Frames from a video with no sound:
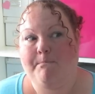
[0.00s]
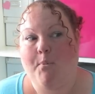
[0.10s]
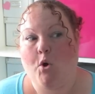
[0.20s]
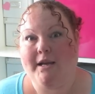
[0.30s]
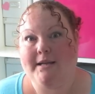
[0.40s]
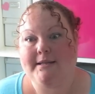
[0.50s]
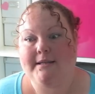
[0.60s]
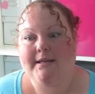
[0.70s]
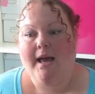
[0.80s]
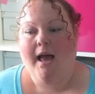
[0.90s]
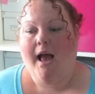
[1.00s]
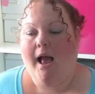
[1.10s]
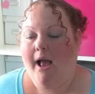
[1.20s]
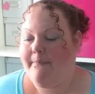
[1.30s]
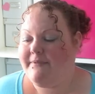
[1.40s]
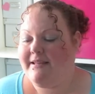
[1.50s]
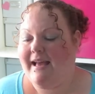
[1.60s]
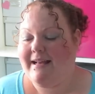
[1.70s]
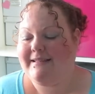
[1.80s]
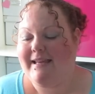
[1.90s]
point. Um, so
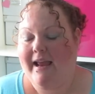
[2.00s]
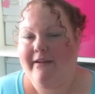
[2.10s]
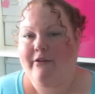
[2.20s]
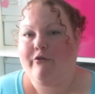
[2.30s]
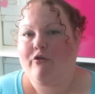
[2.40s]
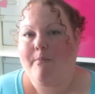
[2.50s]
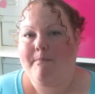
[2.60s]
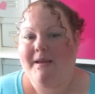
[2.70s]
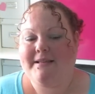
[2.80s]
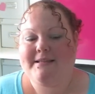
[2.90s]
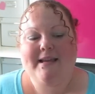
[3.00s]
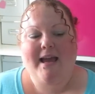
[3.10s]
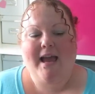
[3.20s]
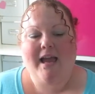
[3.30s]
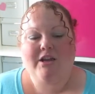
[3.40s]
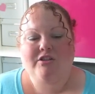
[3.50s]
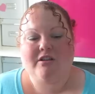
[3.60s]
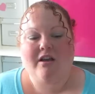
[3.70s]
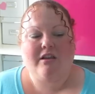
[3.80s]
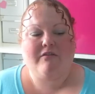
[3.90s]
that's it from me today, just
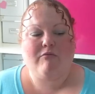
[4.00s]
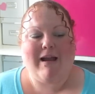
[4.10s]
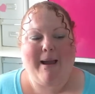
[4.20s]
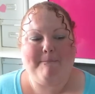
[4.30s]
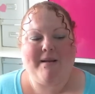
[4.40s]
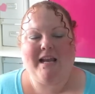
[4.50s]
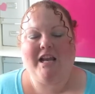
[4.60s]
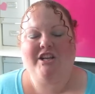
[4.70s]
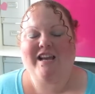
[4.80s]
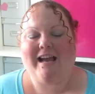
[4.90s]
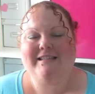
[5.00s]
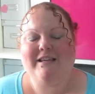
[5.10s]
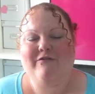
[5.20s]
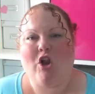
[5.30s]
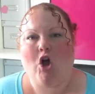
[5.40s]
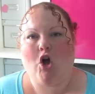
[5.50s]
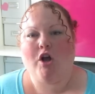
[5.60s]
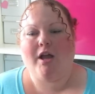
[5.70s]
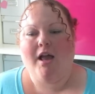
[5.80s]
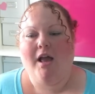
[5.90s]
a kind of a rambly, chatty
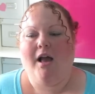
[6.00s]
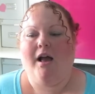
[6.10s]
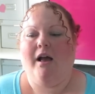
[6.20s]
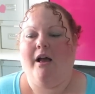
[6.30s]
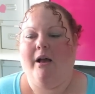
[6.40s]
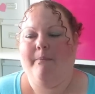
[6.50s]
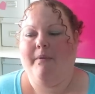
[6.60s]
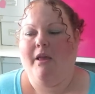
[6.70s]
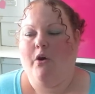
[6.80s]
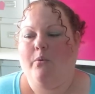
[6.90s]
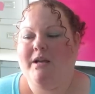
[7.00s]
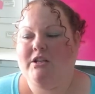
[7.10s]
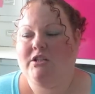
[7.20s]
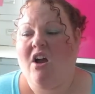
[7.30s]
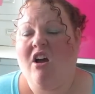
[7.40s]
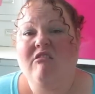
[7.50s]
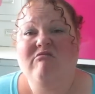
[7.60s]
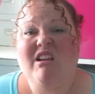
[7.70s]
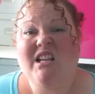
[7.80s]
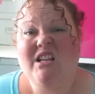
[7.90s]
vlog, um, which I
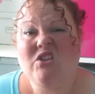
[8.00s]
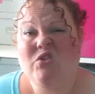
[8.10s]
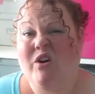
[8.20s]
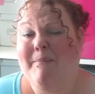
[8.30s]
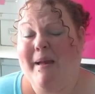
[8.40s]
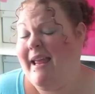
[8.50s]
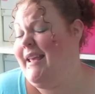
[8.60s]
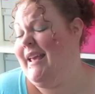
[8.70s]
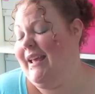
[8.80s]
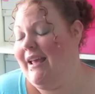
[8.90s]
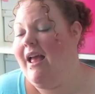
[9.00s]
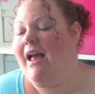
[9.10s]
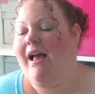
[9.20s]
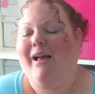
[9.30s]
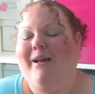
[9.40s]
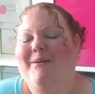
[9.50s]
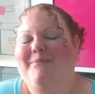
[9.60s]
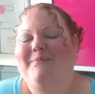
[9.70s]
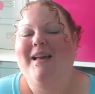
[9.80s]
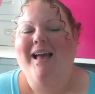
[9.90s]
really enjoy making.
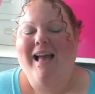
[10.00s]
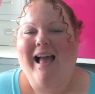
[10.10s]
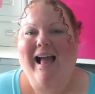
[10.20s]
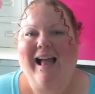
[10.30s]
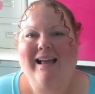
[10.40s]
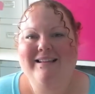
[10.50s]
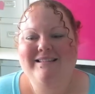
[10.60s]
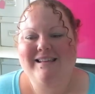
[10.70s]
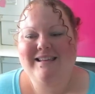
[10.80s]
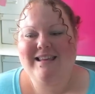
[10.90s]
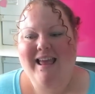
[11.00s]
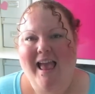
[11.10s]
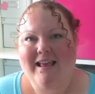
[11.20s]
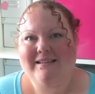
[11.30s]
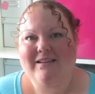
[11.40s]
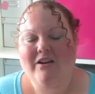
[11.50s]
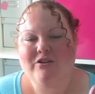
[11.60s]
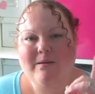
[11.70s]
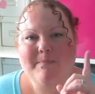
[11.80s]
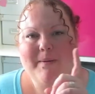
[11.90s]
Um, and yes, I
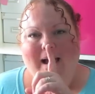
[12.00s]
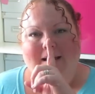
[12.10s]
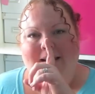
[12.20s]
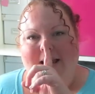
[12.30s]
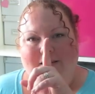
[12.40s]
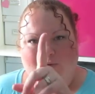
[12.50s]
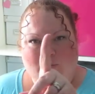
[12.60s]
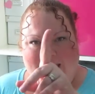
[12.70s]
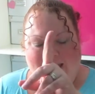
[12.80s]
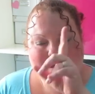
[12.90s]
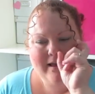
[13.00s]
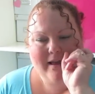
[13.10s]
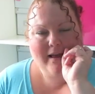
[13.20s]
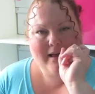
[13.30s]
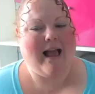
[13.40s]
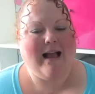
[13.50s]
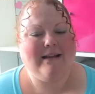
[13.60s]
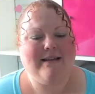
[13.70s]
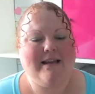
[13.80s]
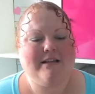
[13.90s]
shall be back next week,
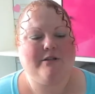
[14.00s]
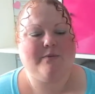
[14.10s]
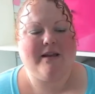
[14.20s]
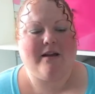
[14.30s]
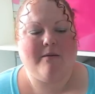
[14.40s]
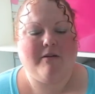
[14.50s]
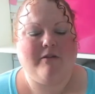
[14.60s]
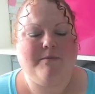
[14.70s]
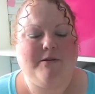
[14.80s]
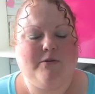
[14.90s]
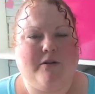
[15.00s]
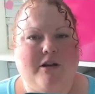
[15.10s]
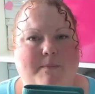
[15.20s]
and next week I'm going to be talking